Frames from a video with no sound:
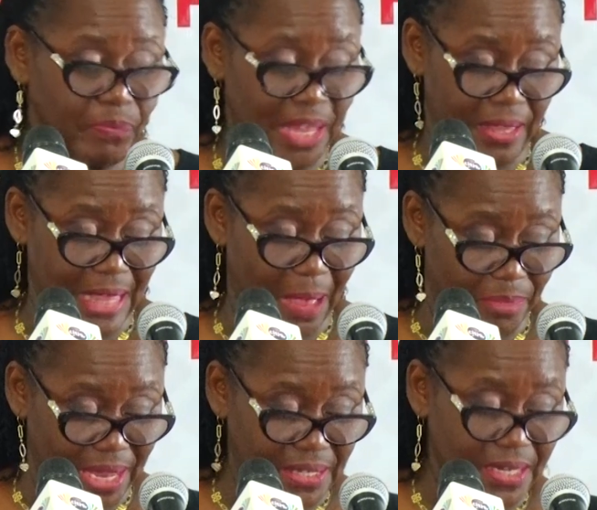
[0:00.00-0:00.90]
in that
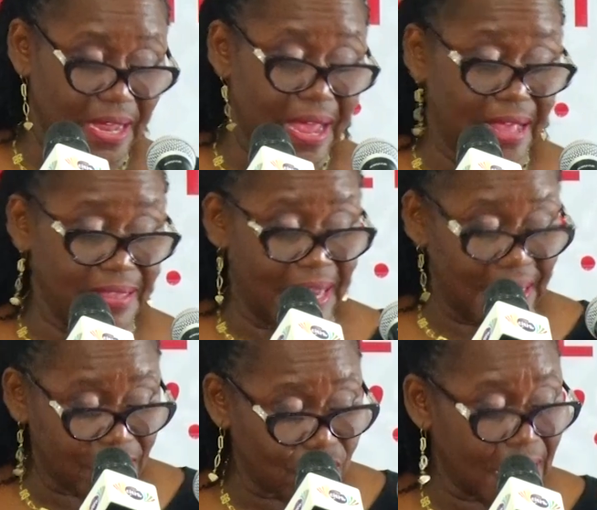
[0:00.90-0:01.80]
bed and the
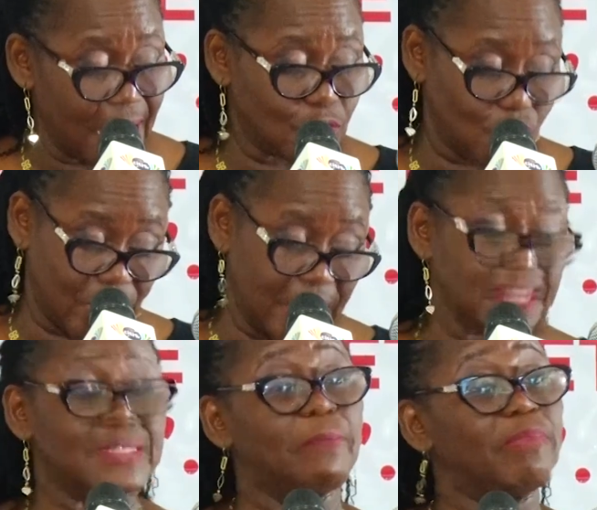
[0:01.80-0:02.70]
electrical
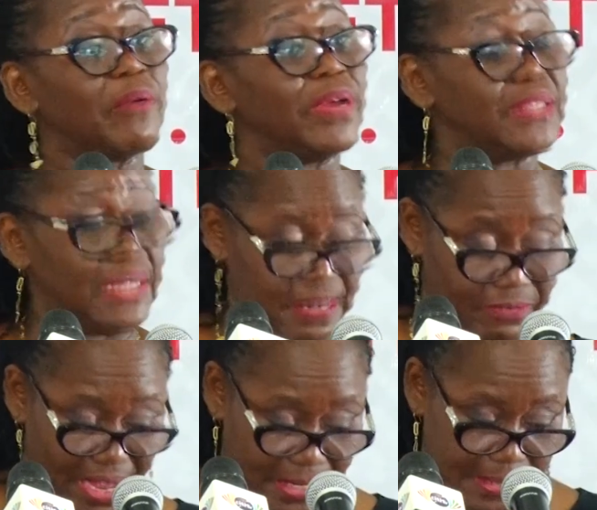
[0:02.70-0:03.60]
sockets that powered the
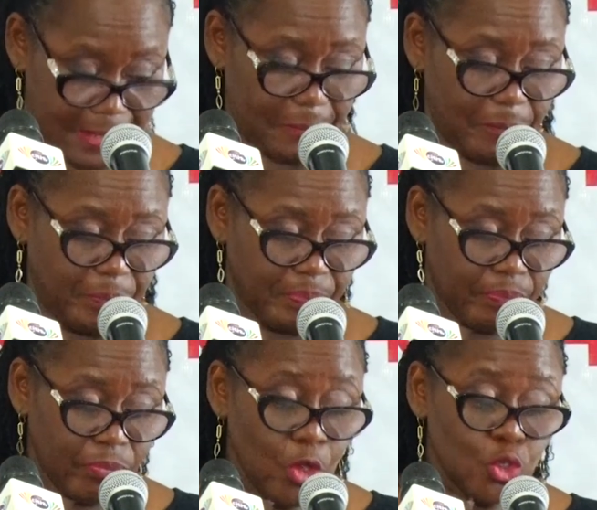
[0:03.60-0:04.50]
device.
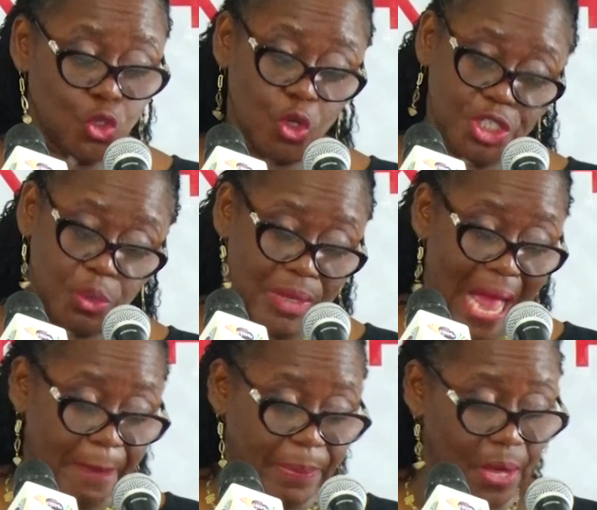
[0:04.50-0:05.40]
So she would
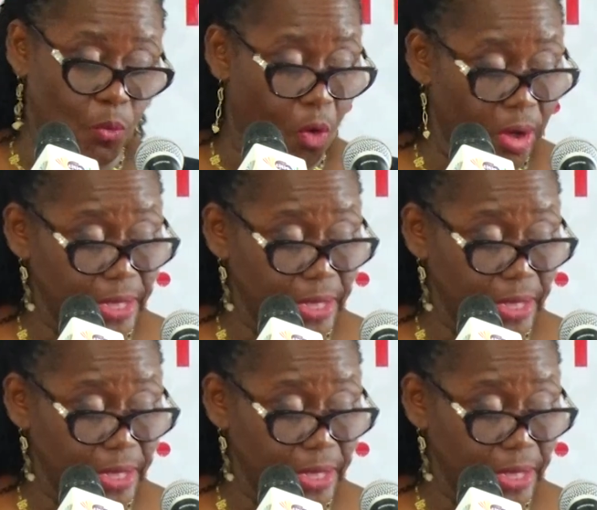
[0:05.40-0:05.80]
happily walk